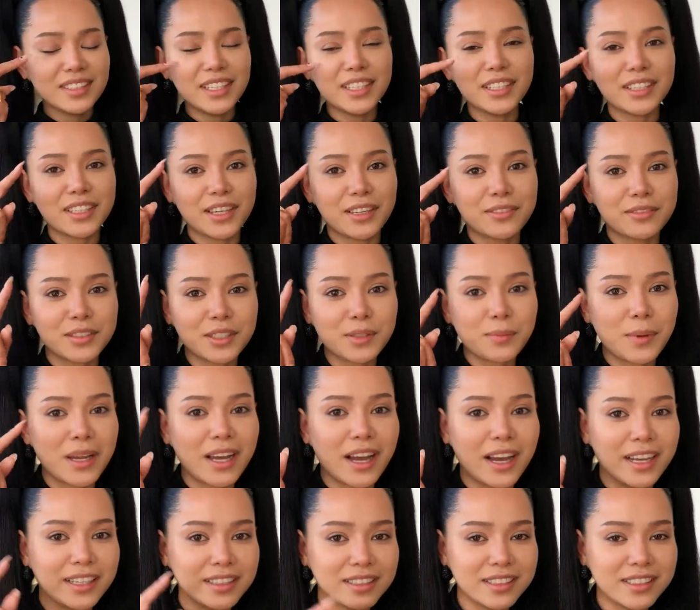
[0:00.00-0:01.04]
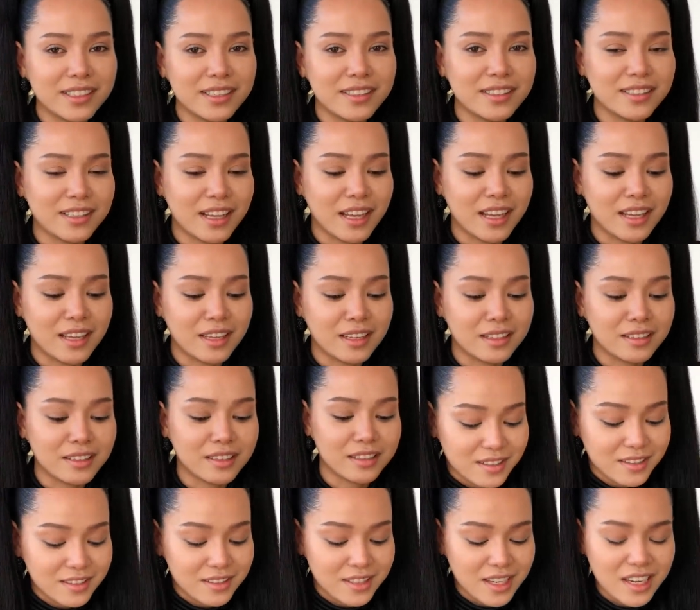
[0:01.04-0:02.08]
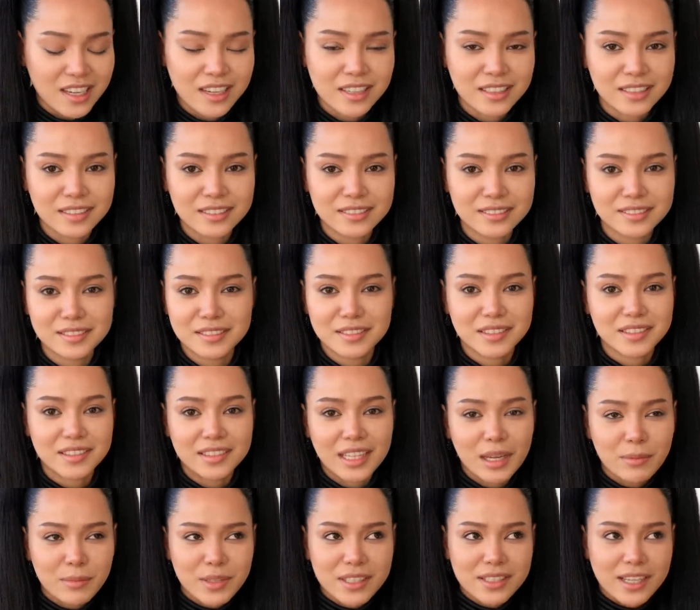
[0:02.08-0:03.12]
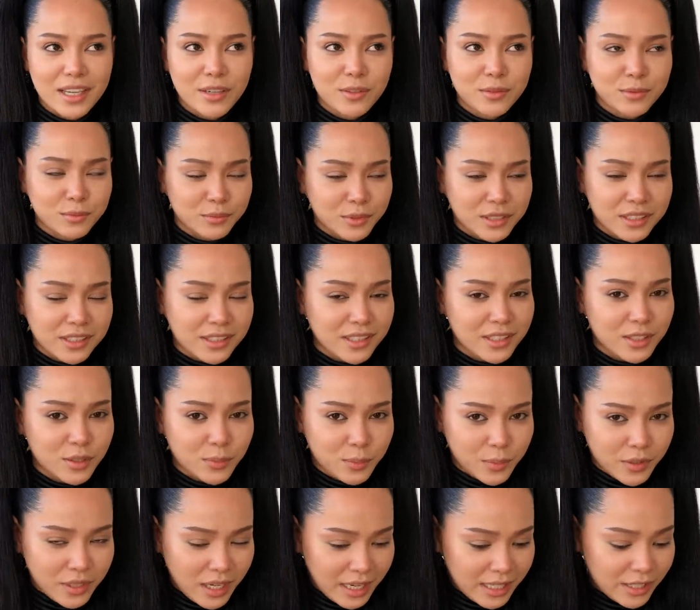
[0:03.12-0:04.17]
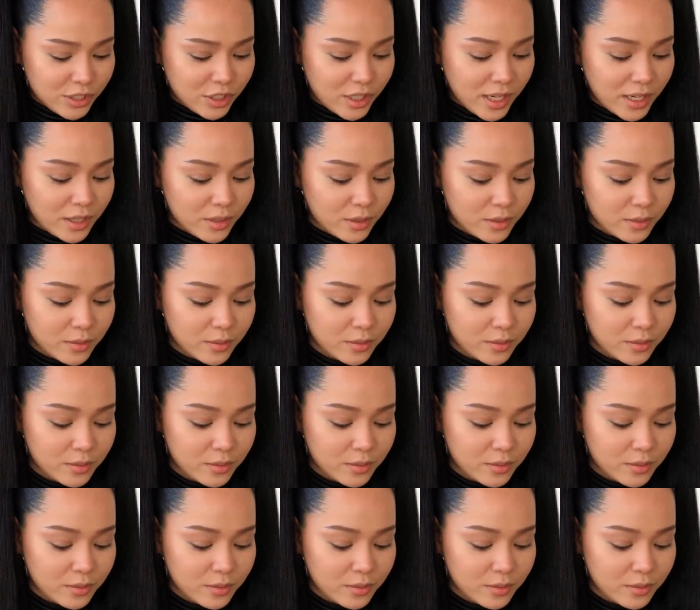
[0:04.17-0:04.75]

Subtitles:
It covers my eyelids and yeah, that means I don't really need to put eyeshadow.